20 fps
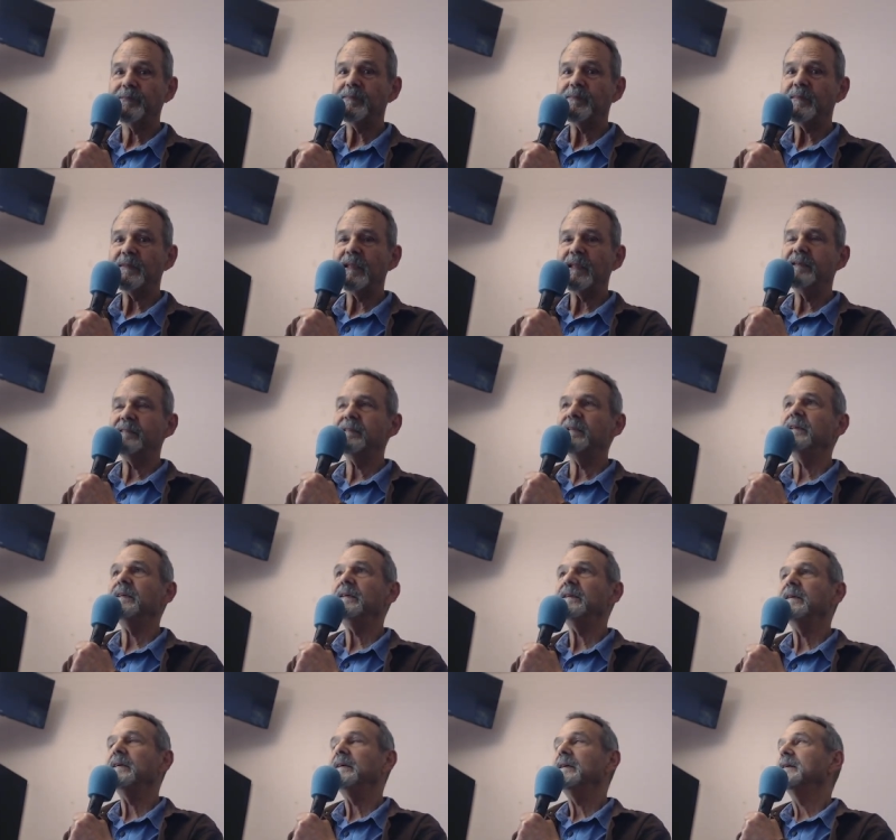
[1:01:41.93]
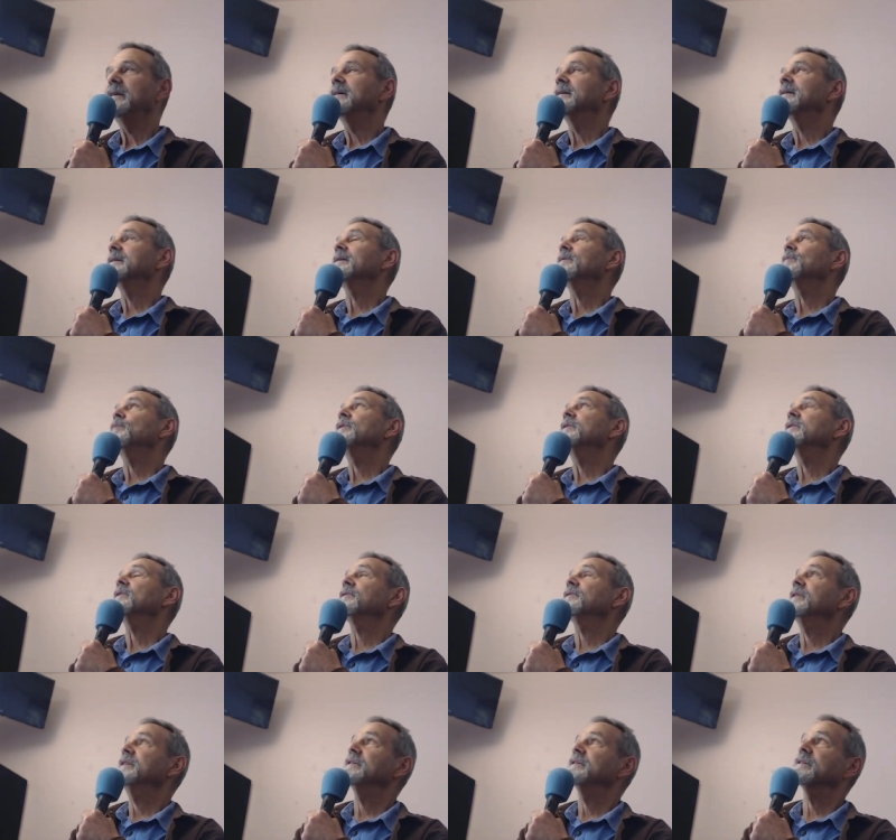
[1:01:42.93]
I see. We learn
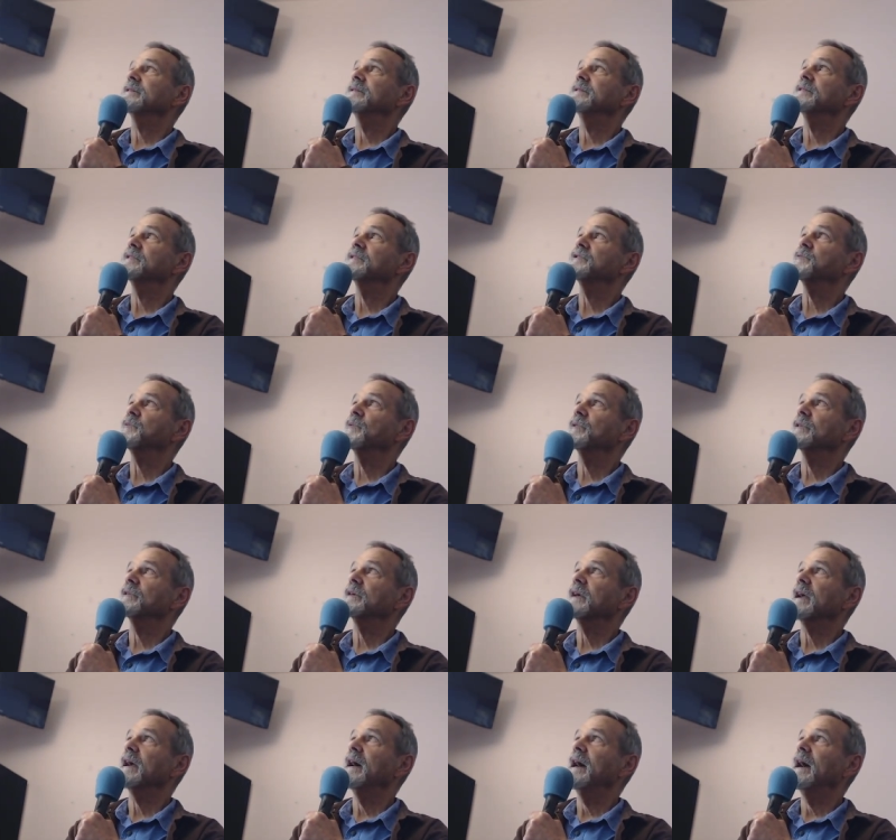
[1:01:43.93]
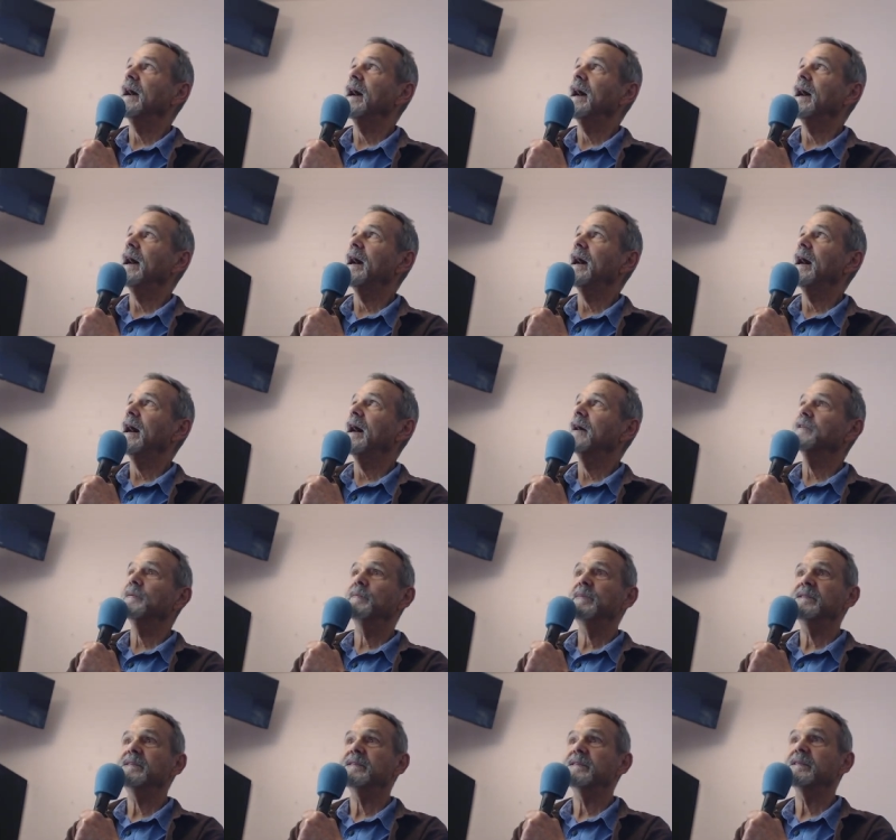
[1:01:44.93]
here in this work how to
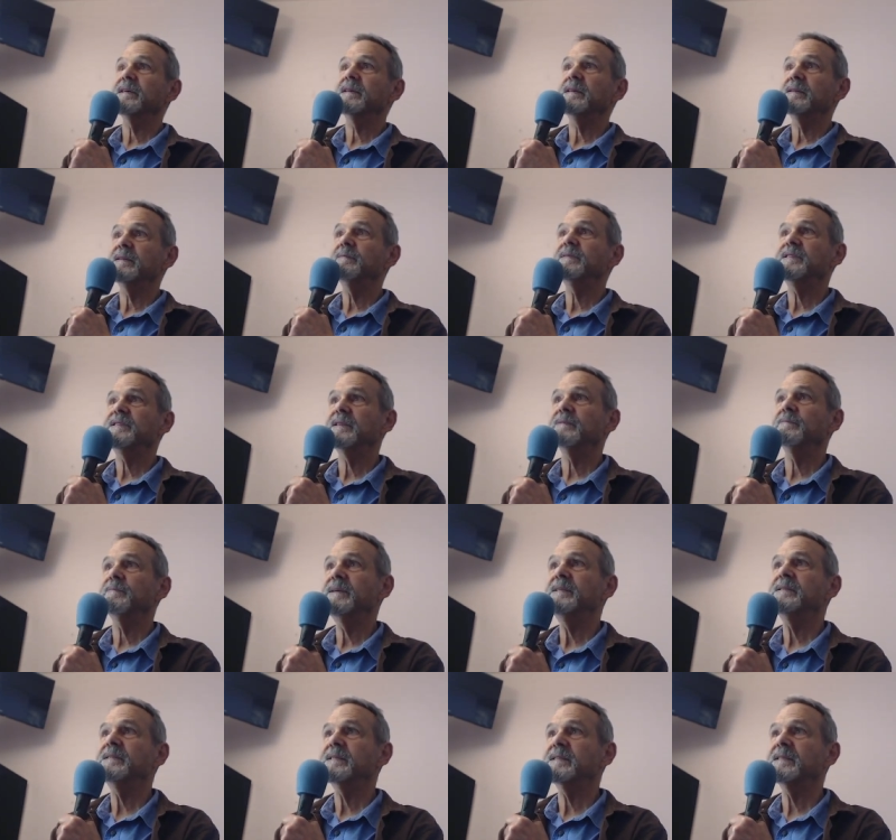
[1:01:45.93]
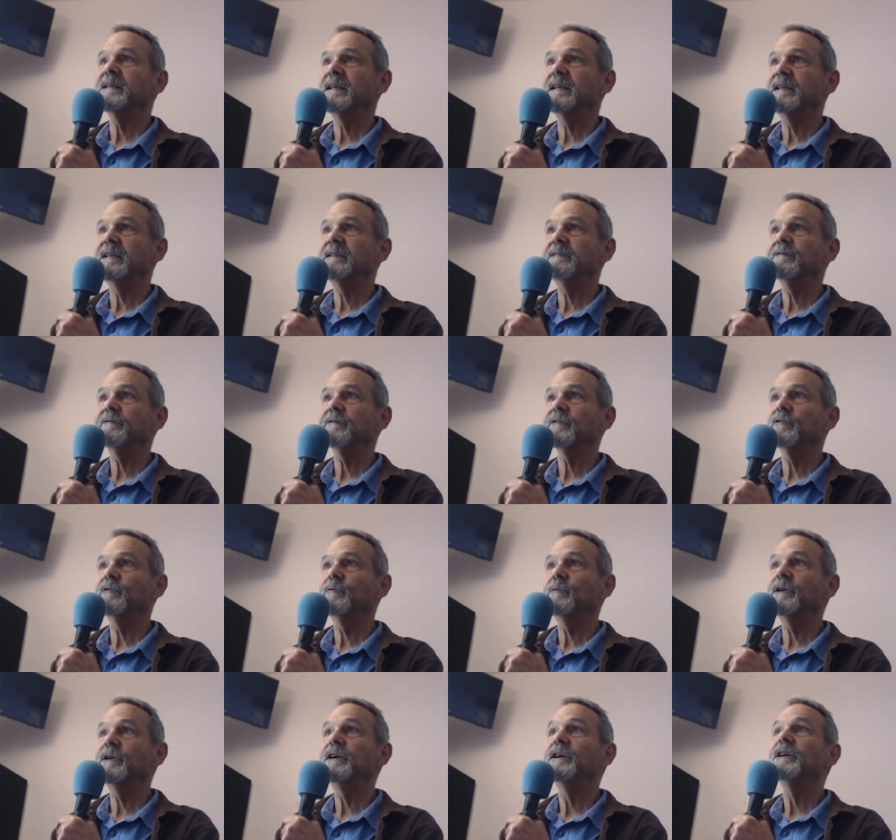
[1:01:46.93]
be seen for who
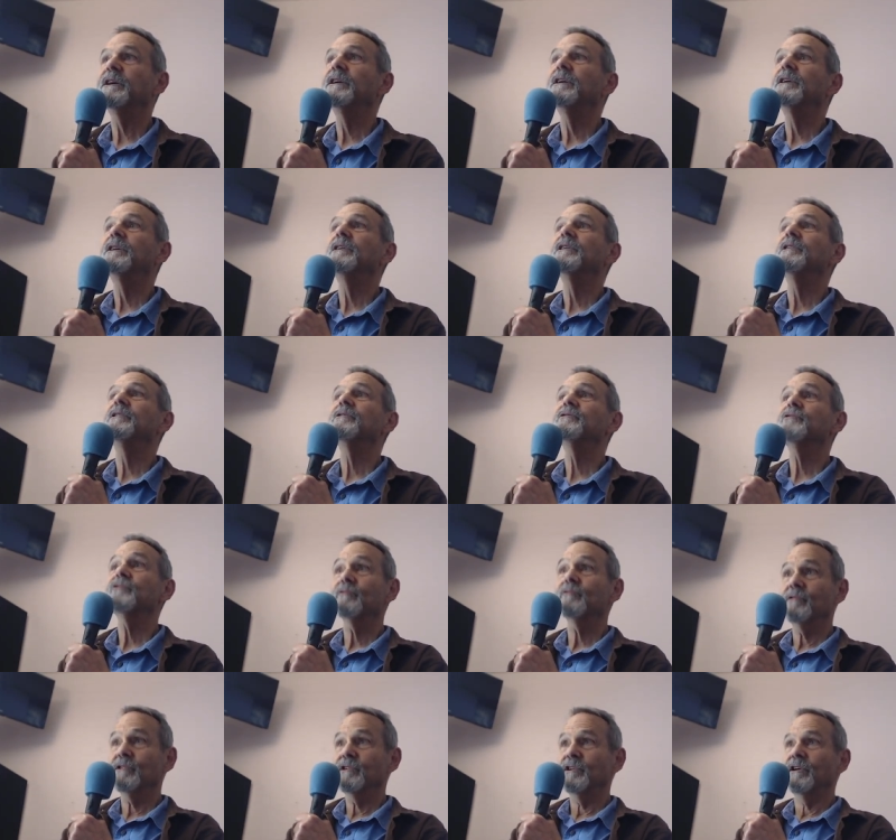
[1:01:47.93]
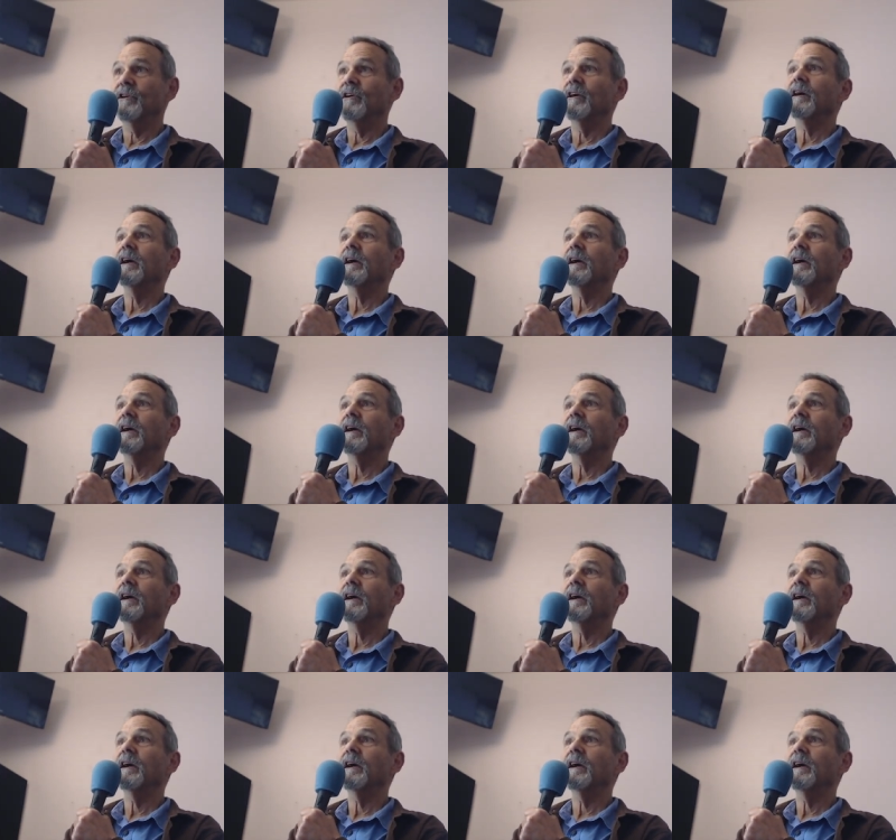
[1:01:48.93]
we truly are.